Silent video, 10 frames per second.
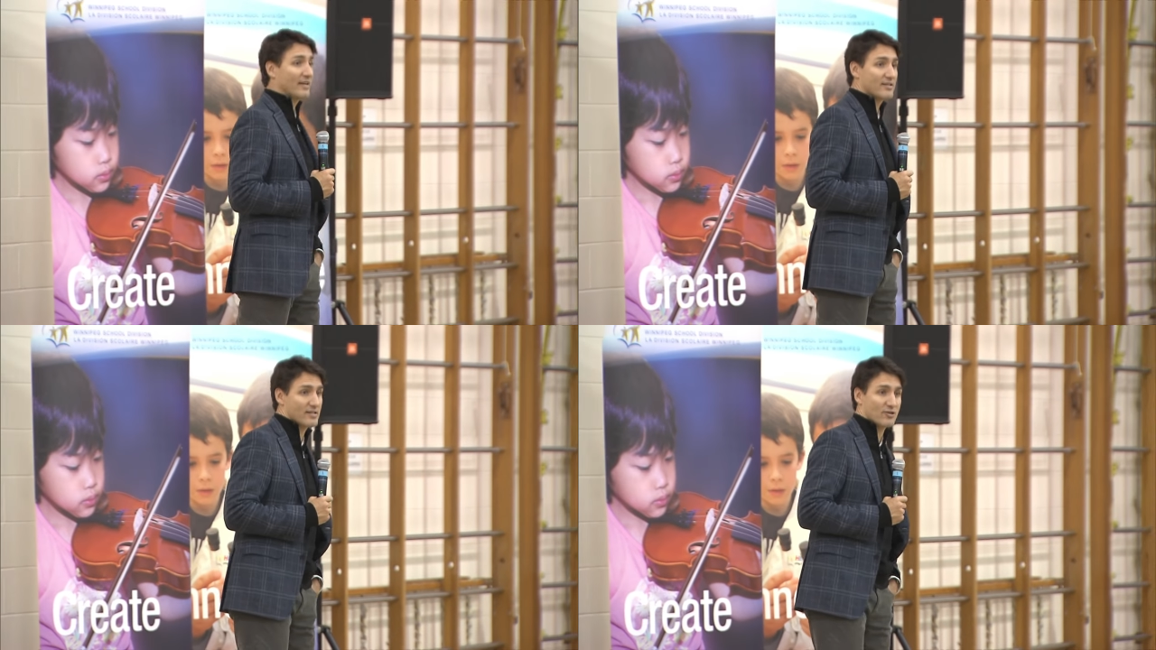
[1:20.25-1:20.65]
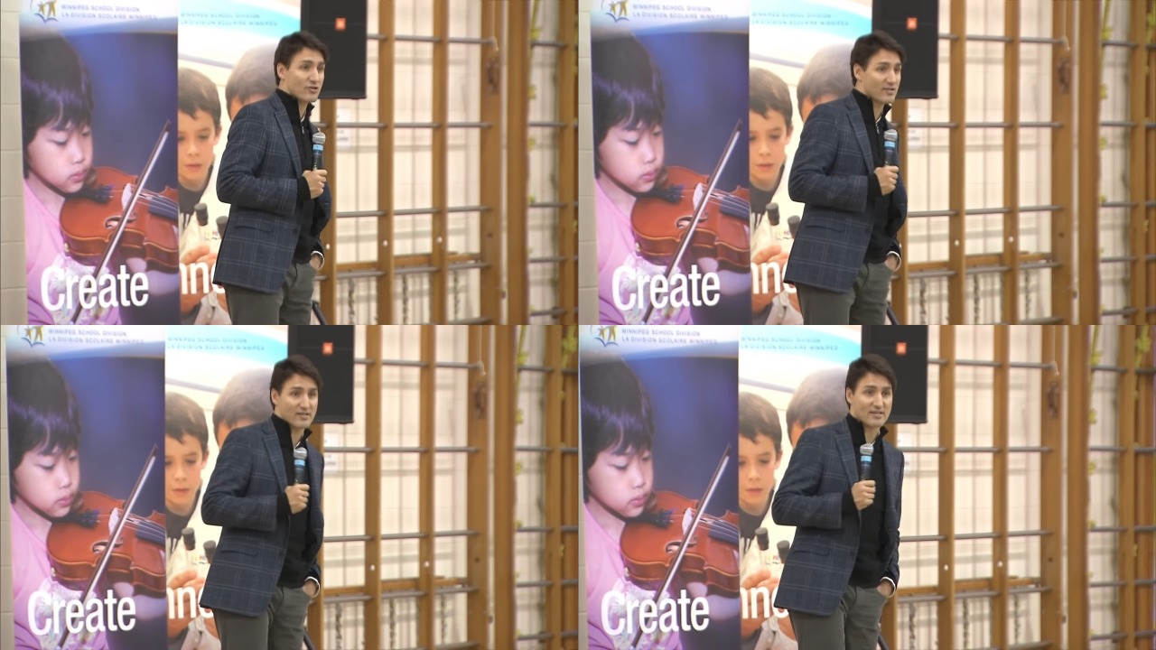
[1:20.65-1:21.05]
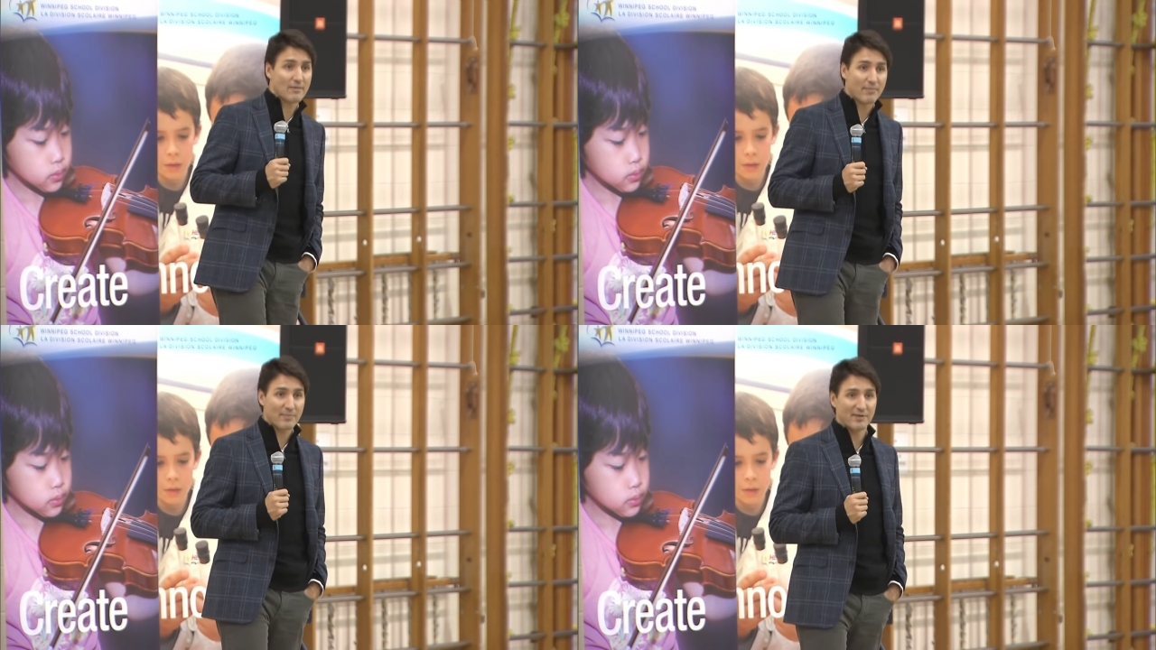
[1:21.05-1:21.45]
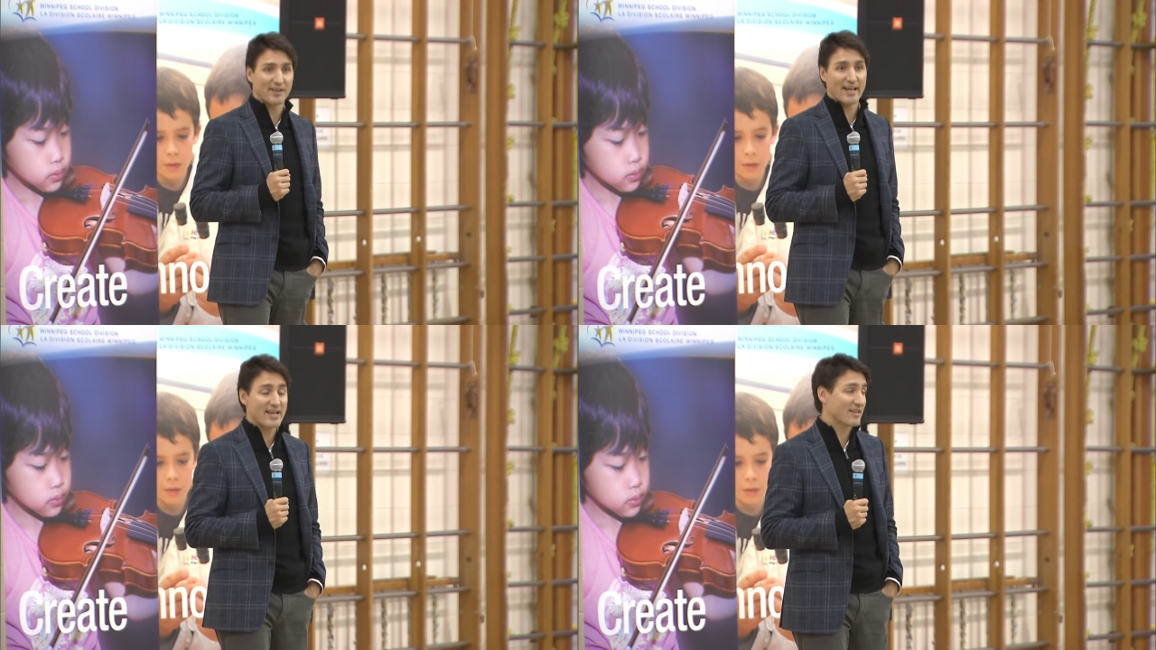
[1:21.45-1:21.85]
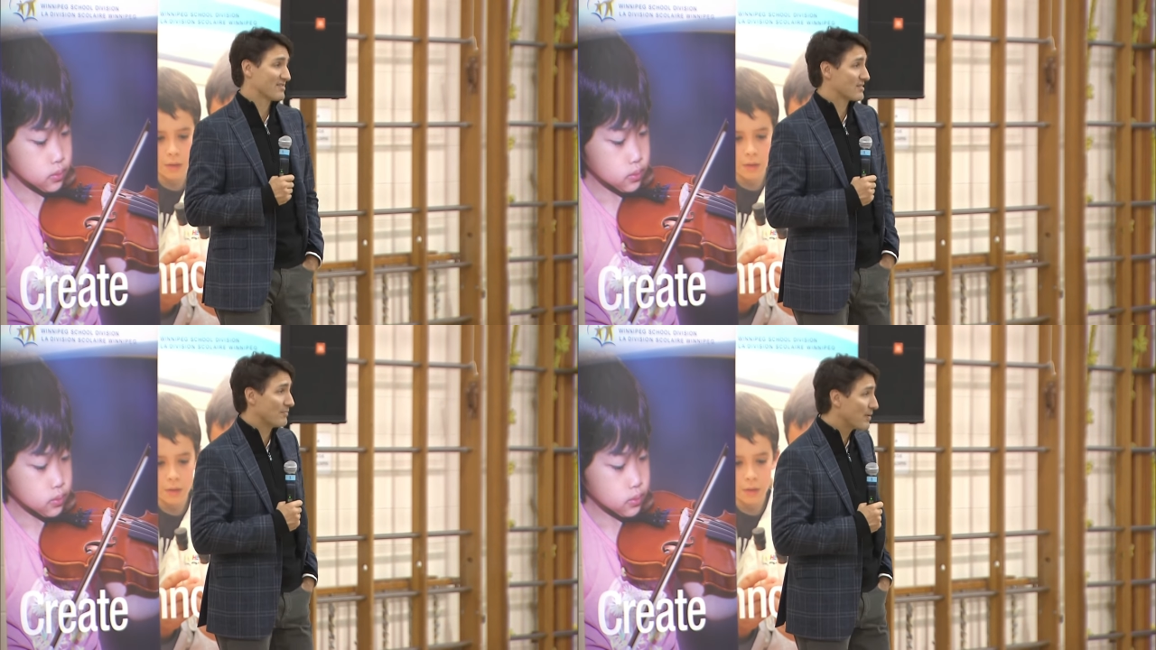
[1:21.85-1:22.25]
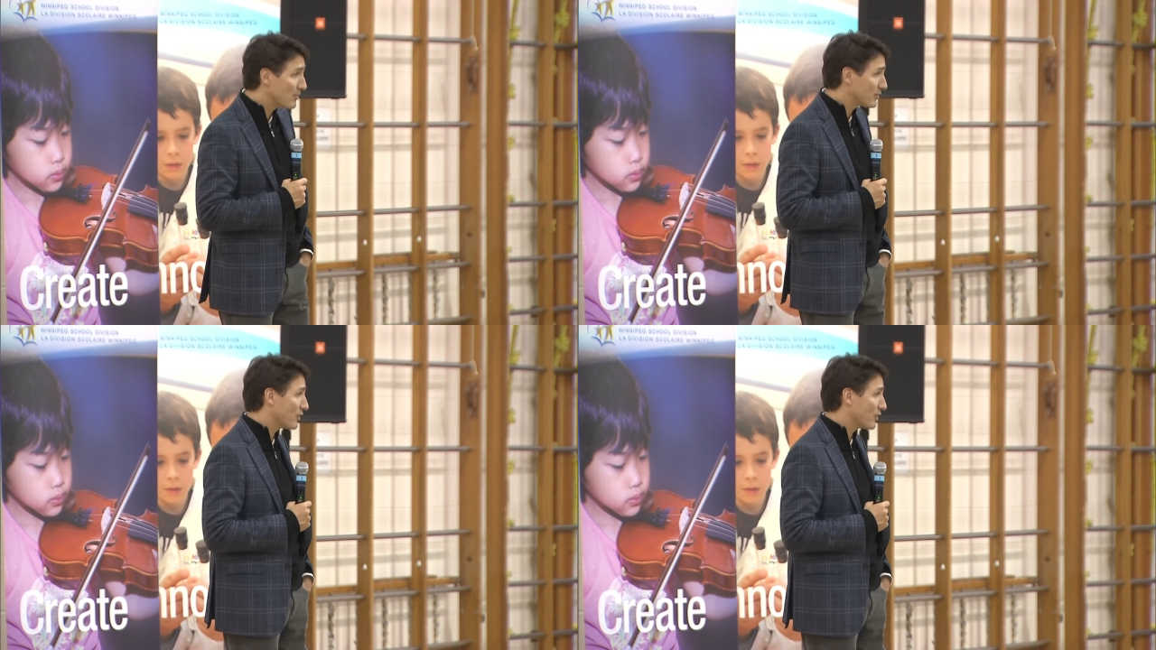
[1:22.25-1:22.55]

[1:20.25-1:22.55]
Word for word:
Speaker 1: made decisions that some people like and some people